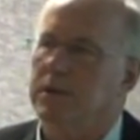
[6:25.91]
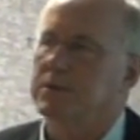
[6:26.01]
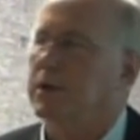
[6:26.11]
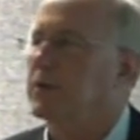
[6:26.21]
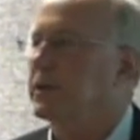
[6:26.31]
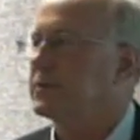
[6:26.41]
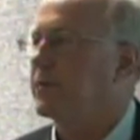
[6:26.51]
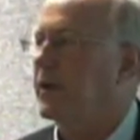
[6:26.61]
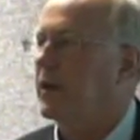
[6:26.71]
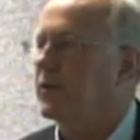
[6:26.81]
it's decreased
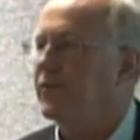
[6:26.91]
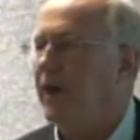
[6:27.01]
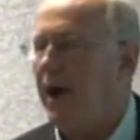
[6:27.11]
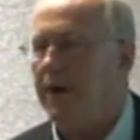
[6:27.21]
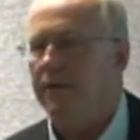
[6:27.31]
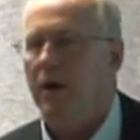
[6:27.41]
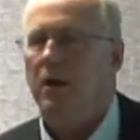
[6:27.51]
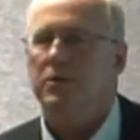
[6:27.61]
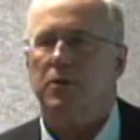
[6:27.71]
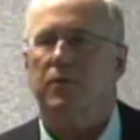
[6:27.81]
by another 5,
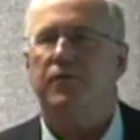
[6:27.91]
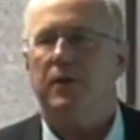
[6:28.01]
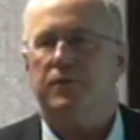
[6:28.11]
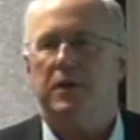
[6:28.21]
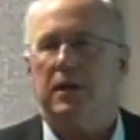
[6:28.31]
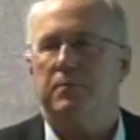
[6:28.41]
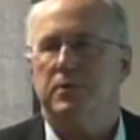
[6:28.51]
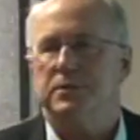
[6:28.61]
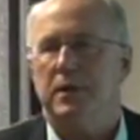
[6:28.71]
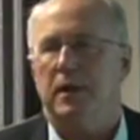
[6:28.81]
so
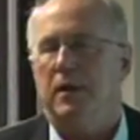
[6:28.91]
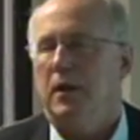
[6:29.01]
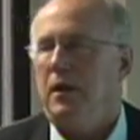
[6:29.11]
15%.